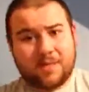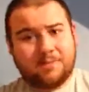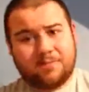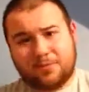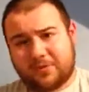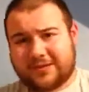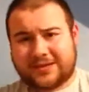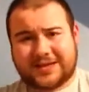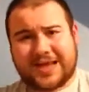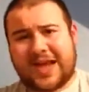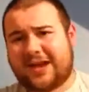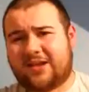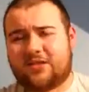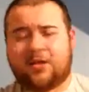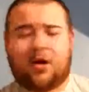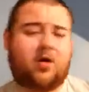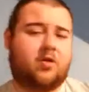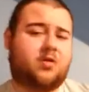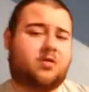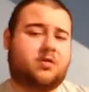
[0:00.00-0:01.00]
But getting a
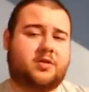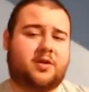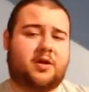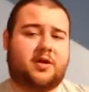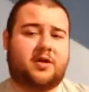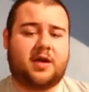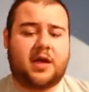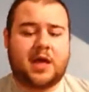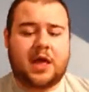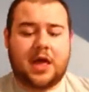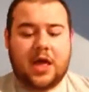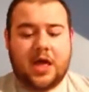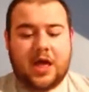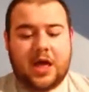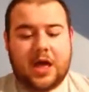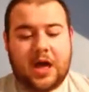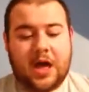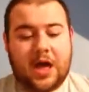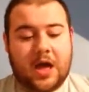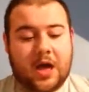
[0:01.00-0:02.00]
lot older,
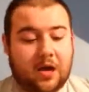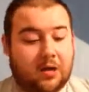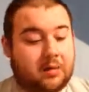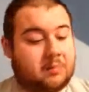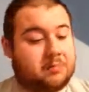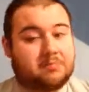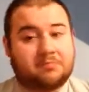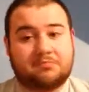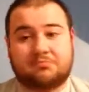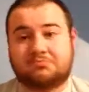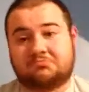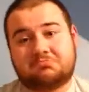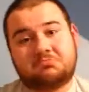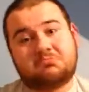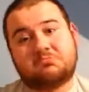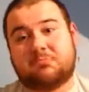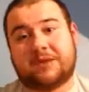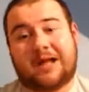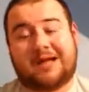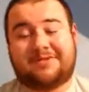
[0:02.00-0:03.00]
I
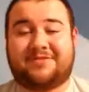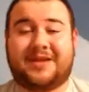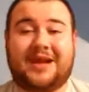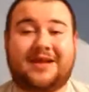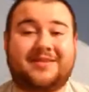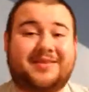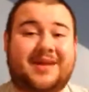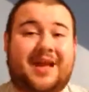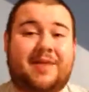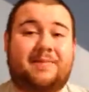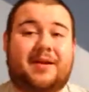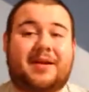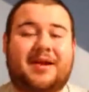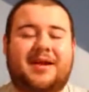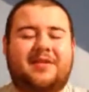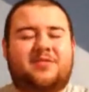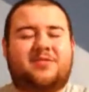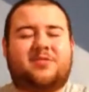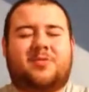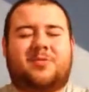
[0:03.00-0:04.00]
started to get back
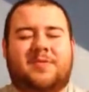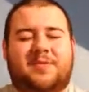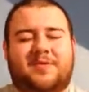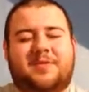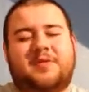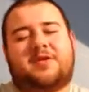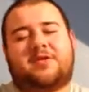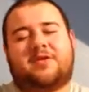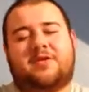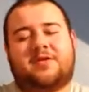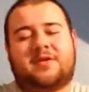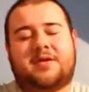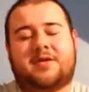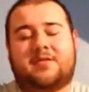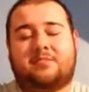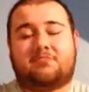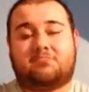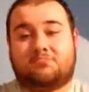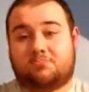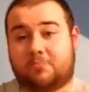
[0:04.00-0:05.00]
into them, and
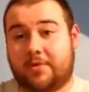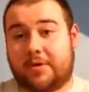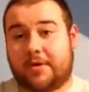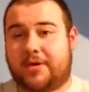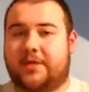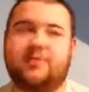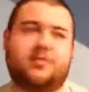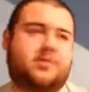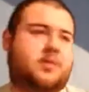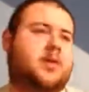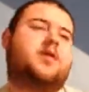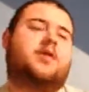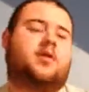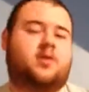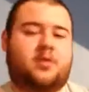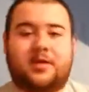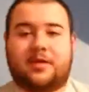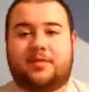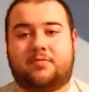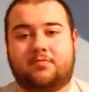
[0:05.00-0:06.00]

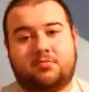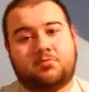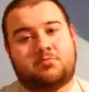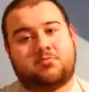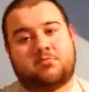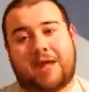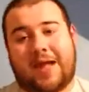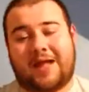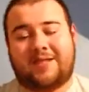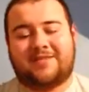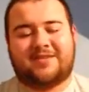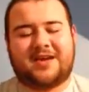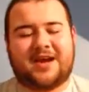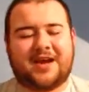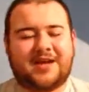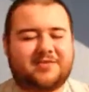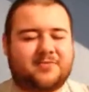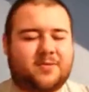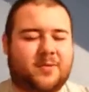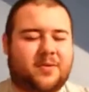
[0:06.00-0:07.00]
and
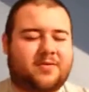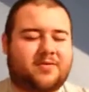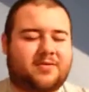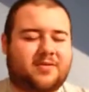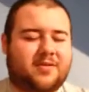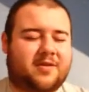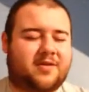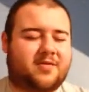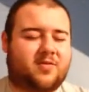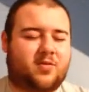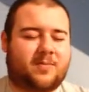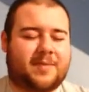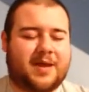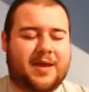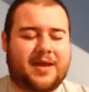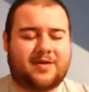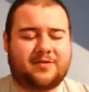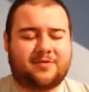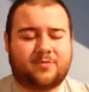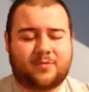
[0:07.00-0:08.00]
entice
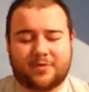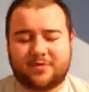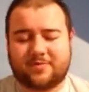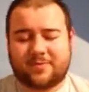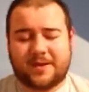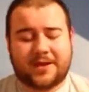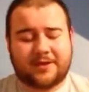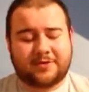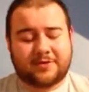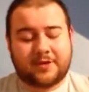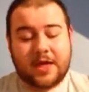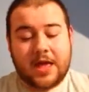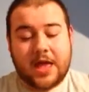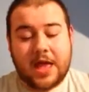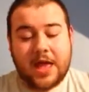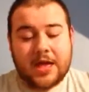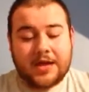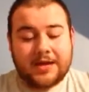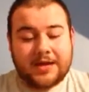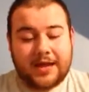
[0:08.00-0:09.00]
what's made.
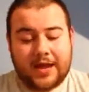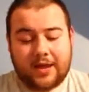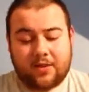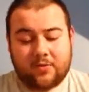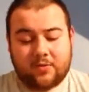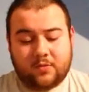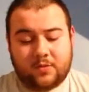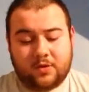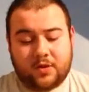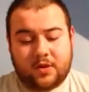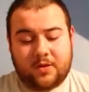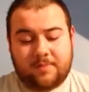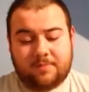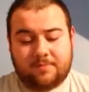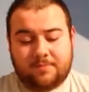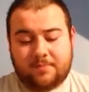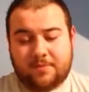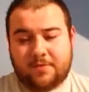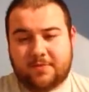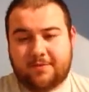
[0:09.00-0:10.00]
Now,
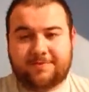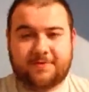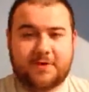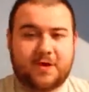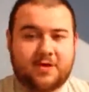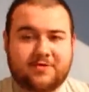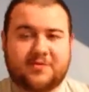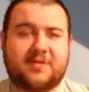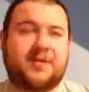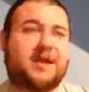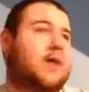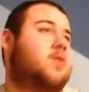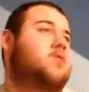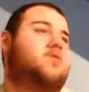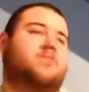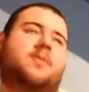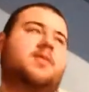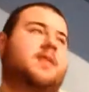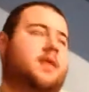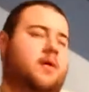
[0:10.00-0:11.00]
the first
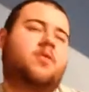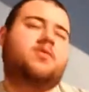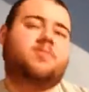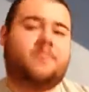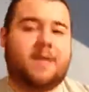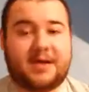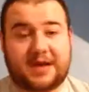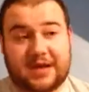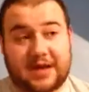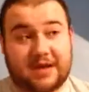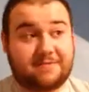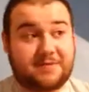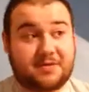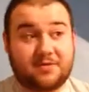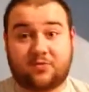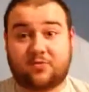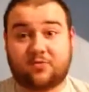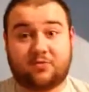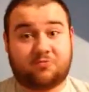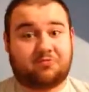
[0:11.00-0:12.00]
announcement that was made, and I think
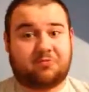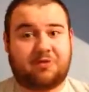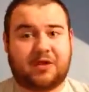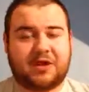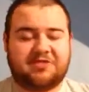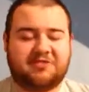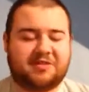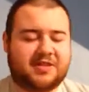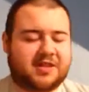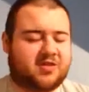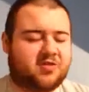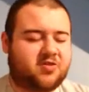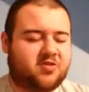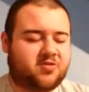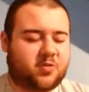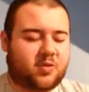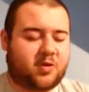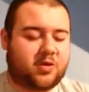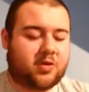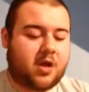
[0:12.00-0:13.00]
this was a really, really good
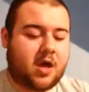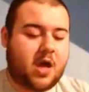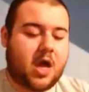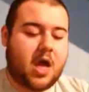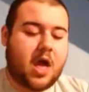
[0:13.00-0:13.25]
one,